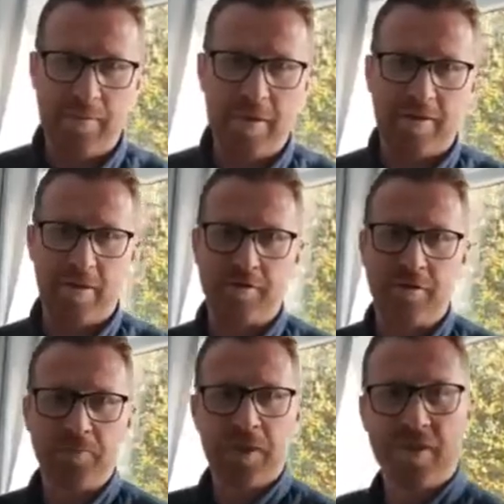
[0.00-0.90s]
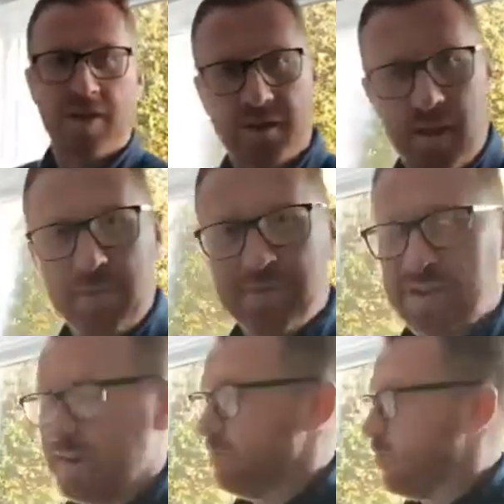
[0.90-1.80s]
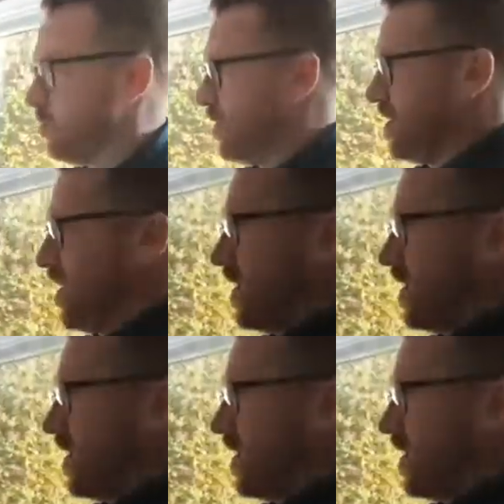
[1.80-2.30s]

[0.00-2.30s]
a little bit about those, and then I'd come into the living room.